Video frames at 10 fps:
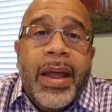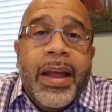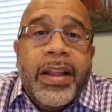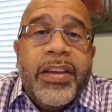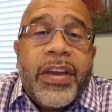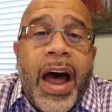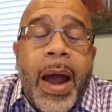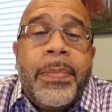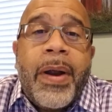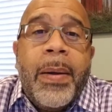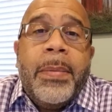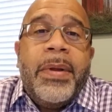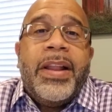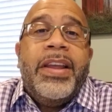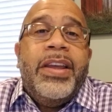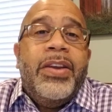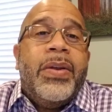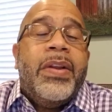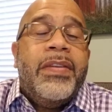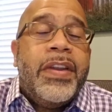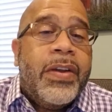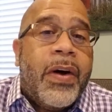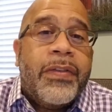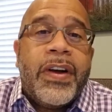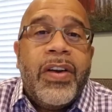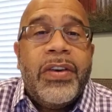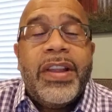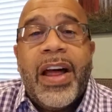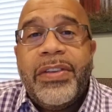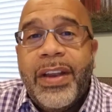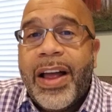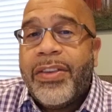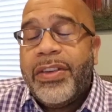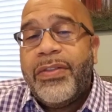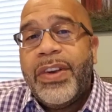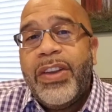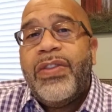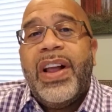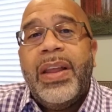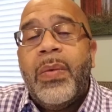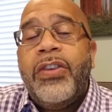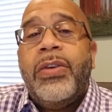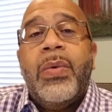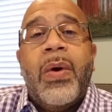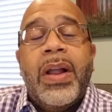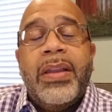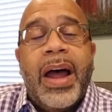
there's a high probability you don't even know if $100,000 is really what you want.